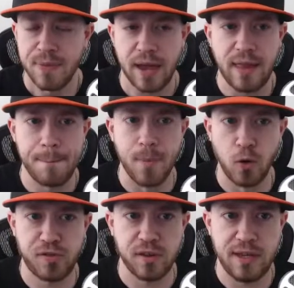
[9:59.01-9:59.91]
And then
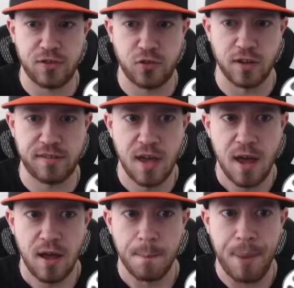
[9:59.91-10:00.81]
mostly it's just
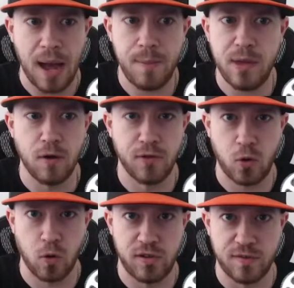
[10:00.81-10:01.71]
Bybee over the
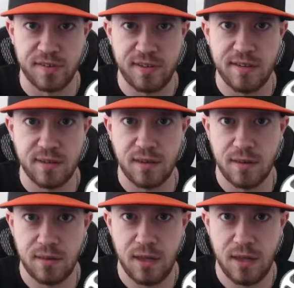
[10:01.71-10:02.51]
course of a season,